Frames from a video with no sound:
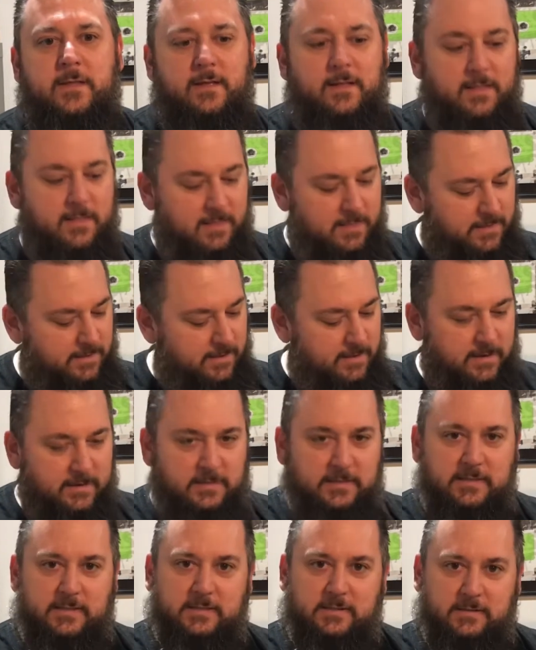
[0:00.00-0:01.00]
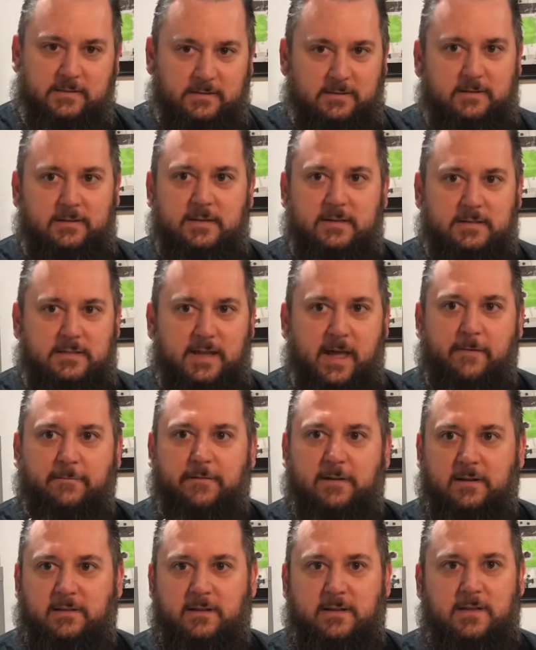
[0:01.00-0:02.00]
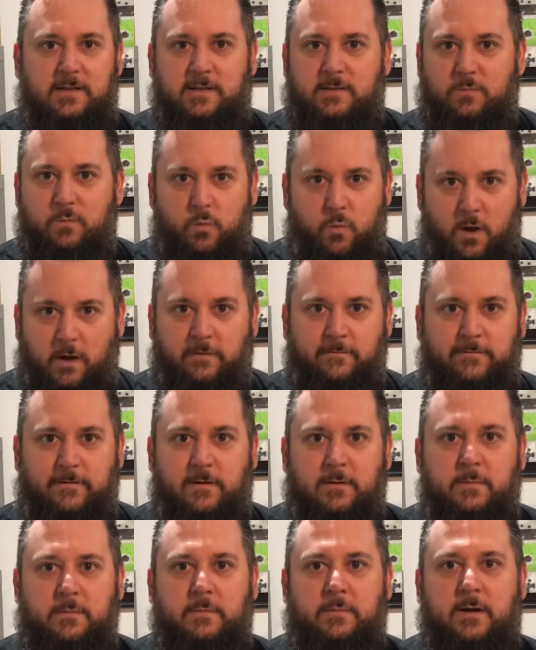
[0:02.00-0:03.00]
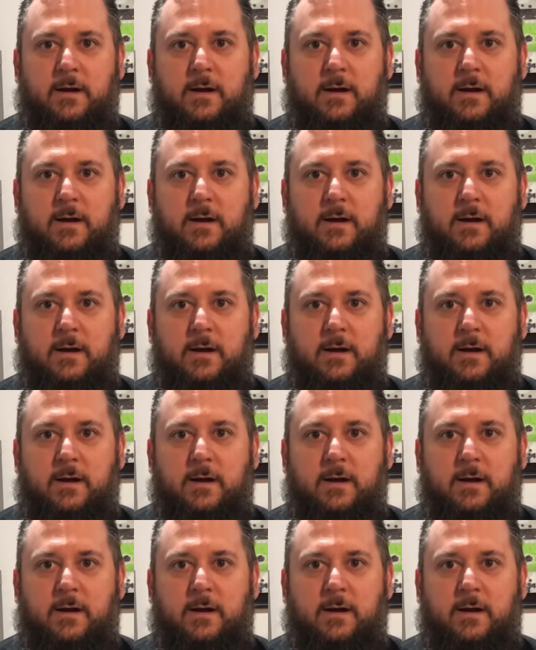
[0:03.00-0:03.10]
this is definitely one of them.